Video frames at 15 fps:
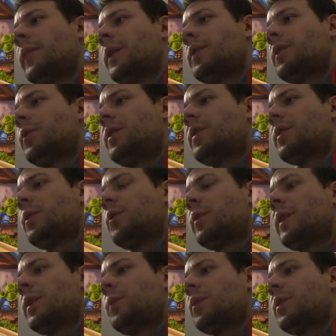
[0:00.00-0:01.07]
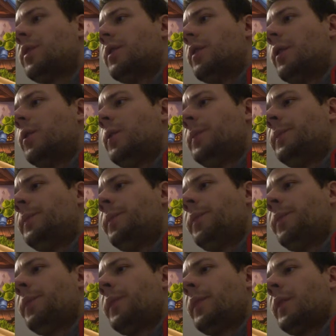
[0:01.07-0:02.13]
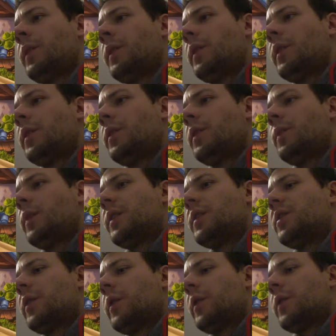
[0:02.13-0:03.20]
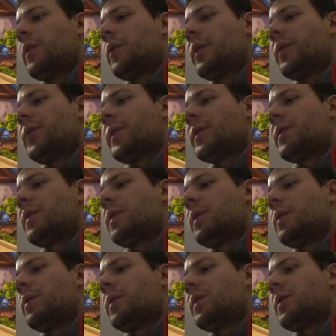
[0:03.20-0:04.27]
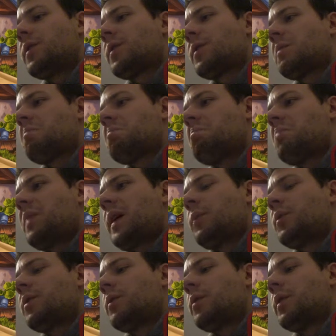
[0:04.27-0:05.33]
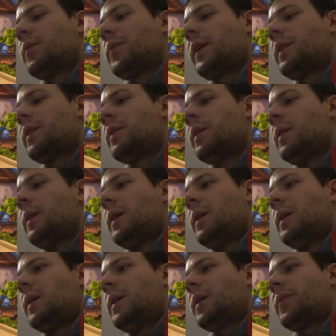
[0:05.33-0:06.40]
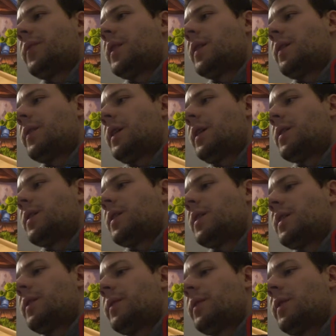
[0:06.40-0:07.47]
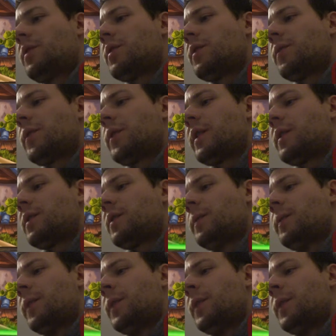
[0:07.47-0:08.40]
So he's already pretty low, and he plays the Earthen Ring Fuzz here. That's absolutely fine. I have the SI7 agent for that.